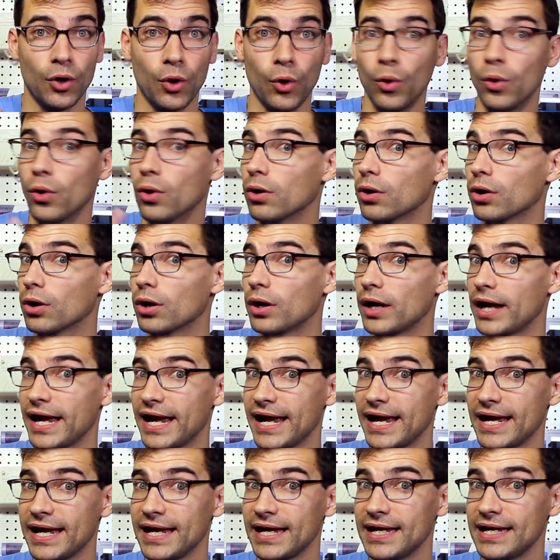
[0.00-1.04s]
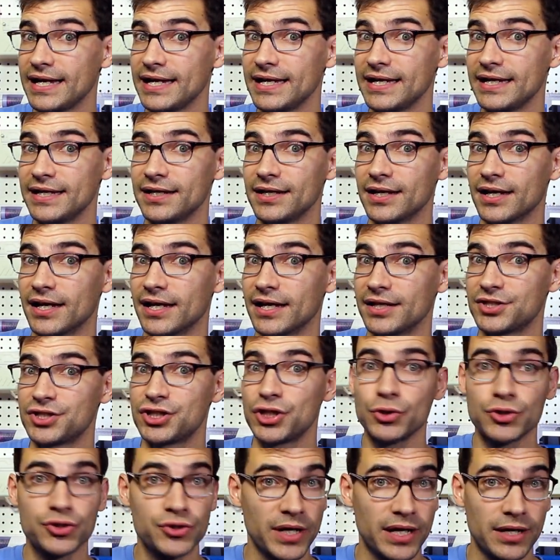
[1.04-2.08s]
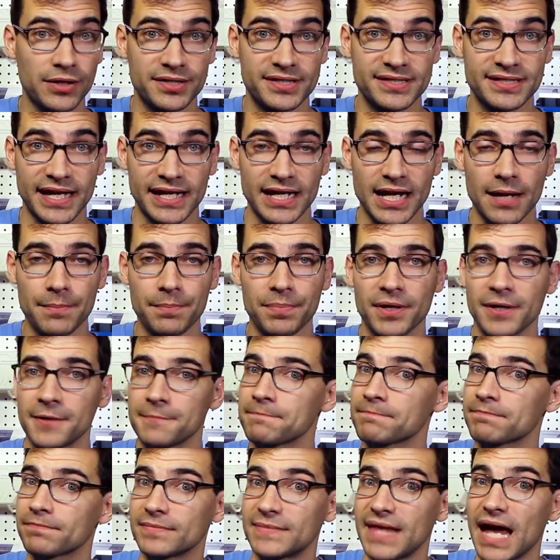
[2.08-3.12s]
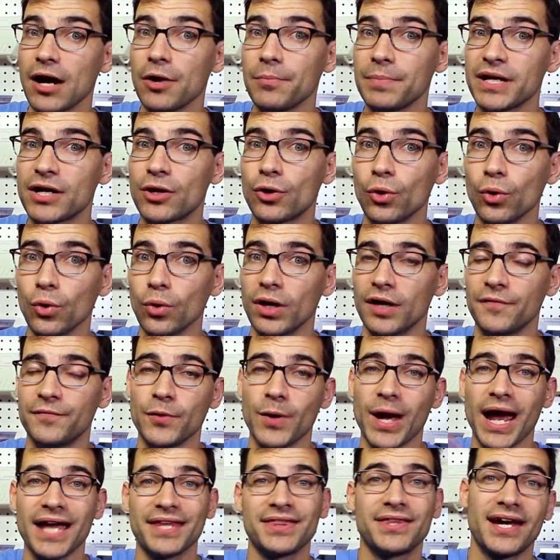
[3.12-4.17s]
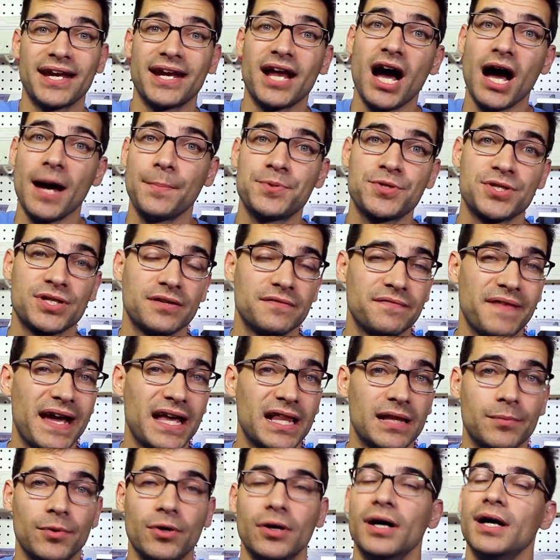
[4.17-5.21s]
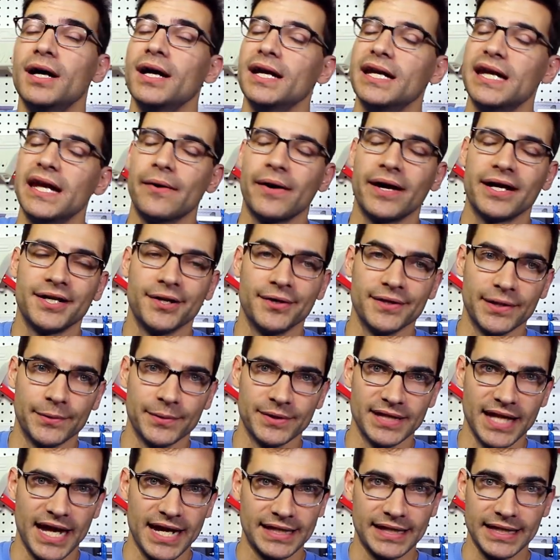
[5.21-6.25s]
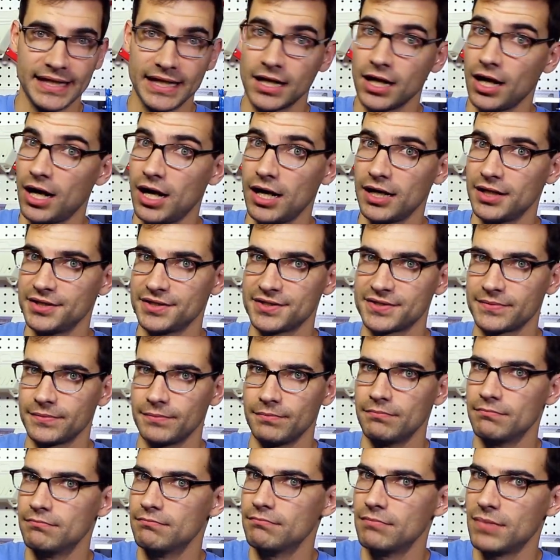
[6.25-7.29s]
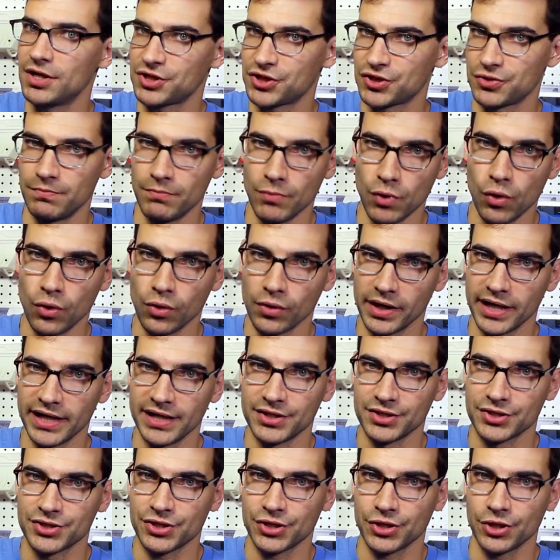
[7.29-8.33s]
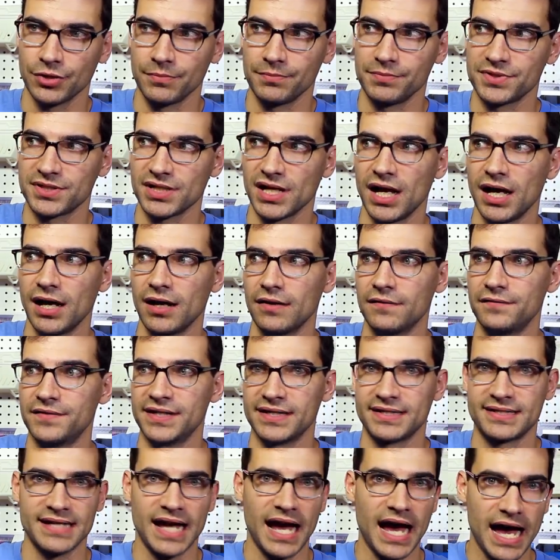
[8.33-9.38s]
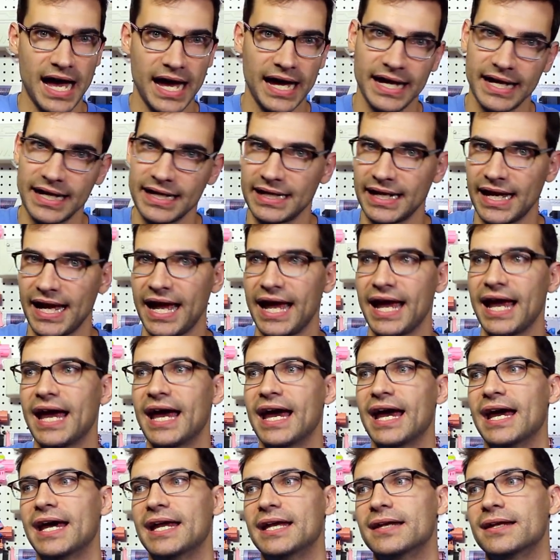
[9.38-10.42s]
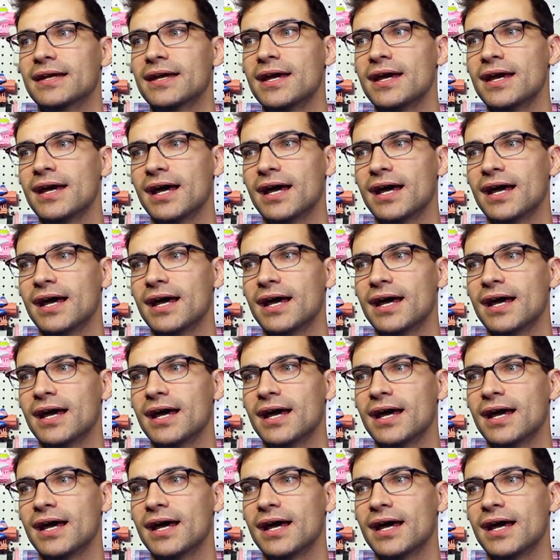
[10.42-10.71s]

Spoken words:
or a two-trigger setup, that would be cool if you had that option available. Now, I know that would likely cause much more in terms of design and